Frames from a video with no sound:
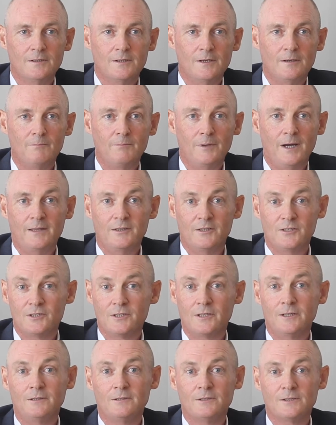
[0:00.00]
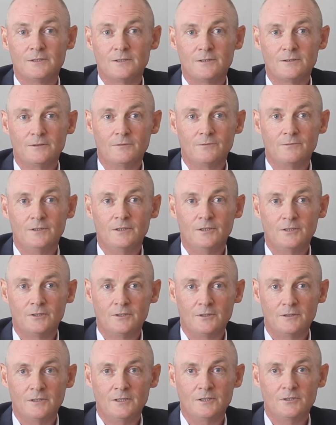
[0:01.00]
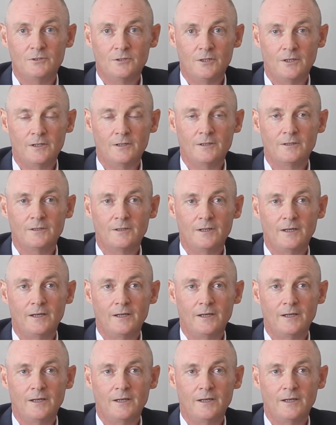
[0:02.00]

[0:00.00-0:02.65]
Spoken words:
and by the skills of these young